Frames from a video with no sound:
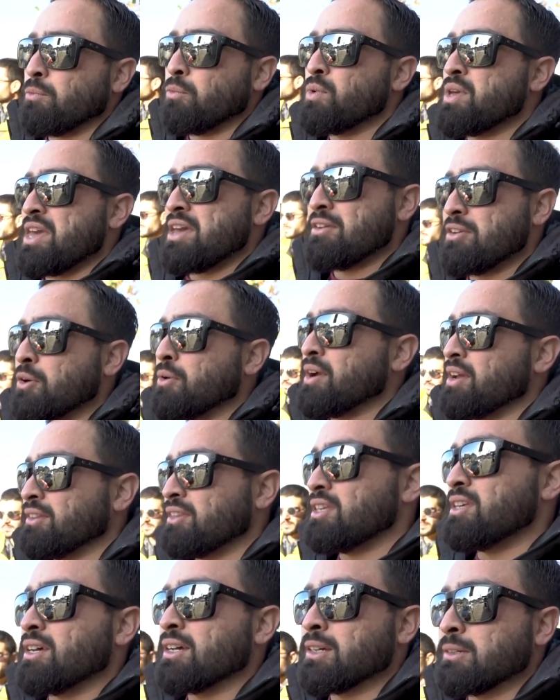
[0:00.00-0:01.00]
We had no
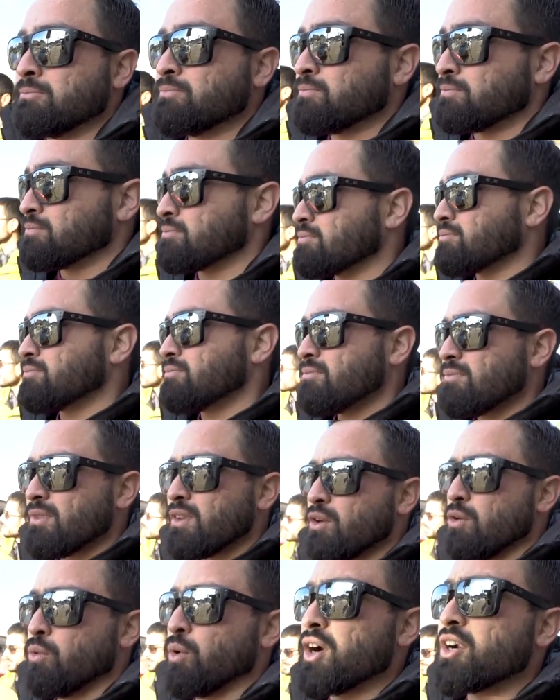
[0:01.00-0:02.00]
idea
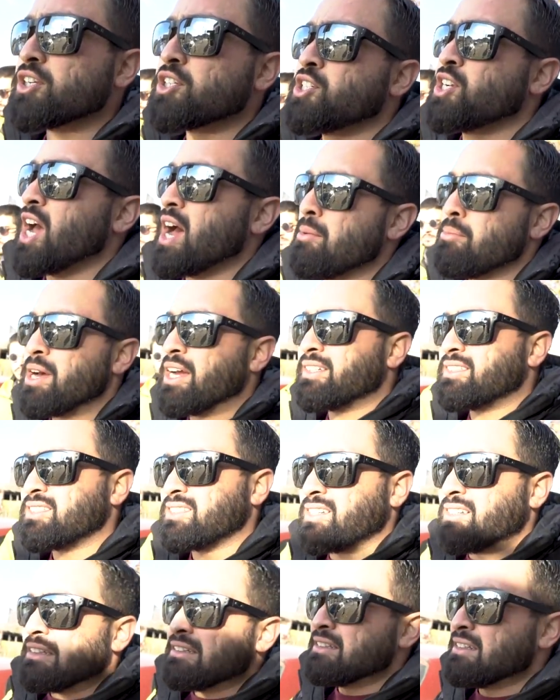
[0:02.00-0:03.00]
where
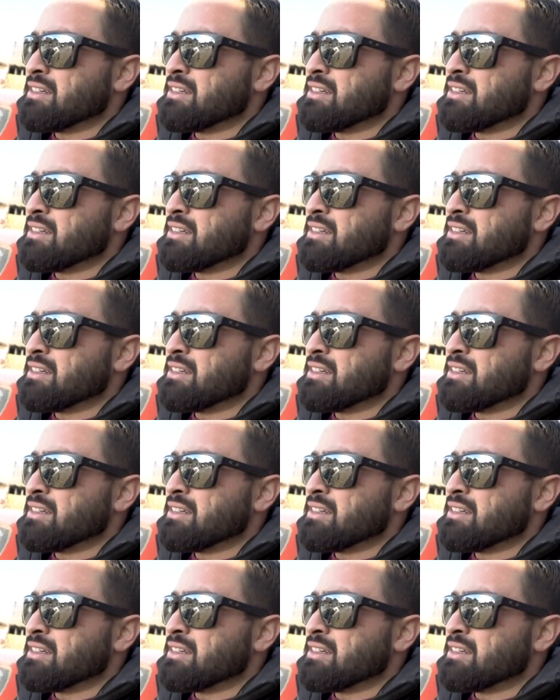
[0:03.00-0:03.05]
Sabac